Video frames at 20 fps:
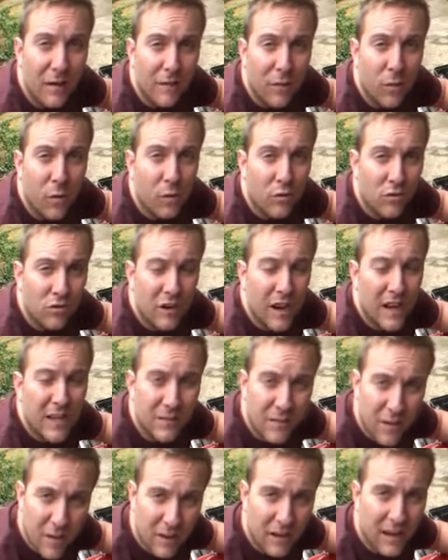for
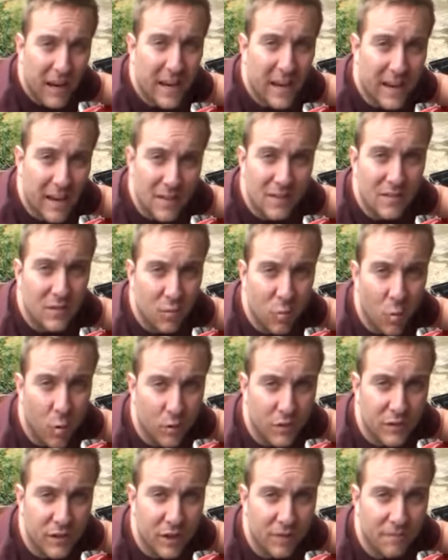transferring heat into the
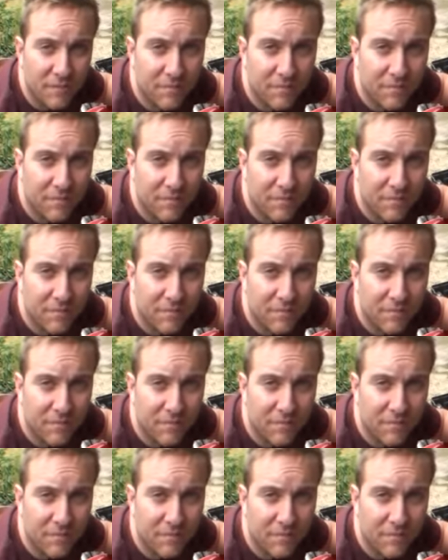water.